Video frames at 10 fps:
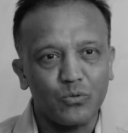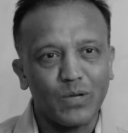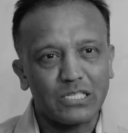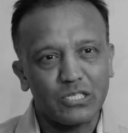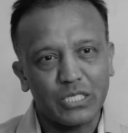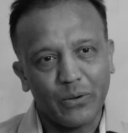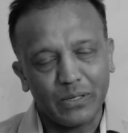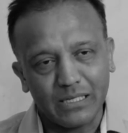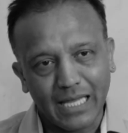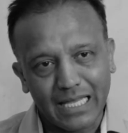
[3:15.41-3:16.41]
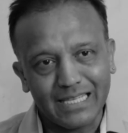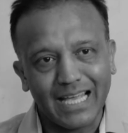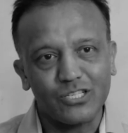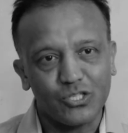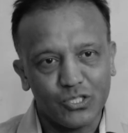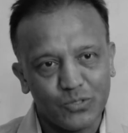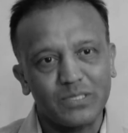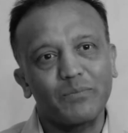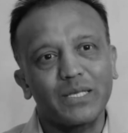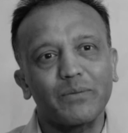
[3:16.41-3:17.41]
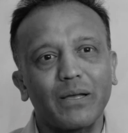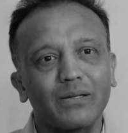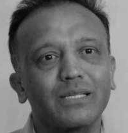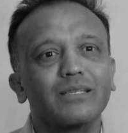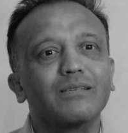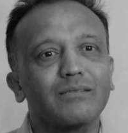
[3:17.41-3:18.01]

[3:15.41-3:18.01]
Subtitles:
who actually go and take the action to do something about it.